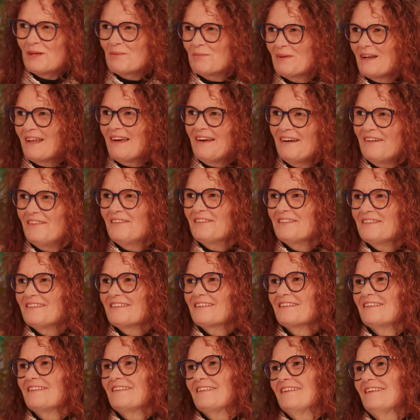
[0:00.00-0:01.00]
people out? Is
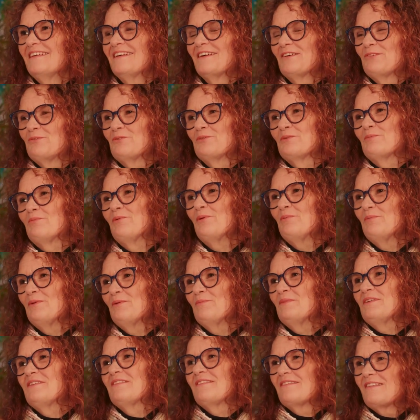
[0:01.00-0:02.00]
it going to cause a
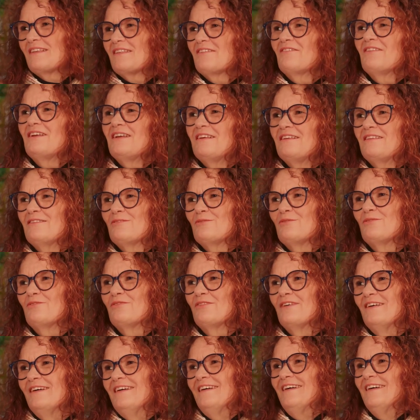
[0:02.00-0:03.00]
problem? Are there any sort of
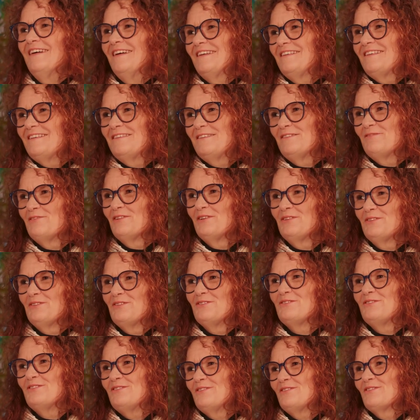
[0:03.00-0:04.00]

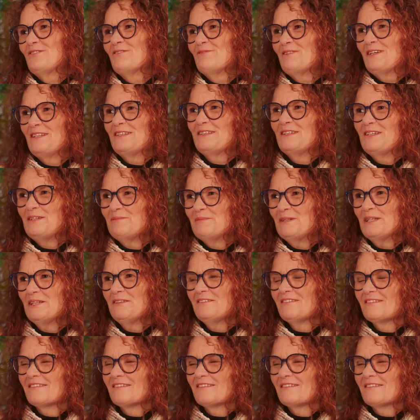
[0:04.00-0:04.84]
disadvantages to red teaming?